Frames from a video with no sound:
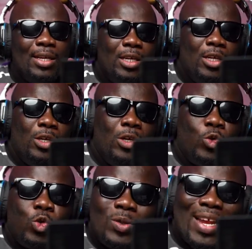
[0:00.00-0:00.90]

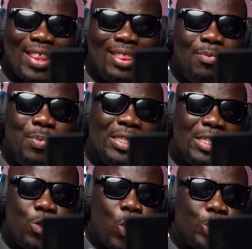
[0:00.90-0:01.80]
So that thing be serious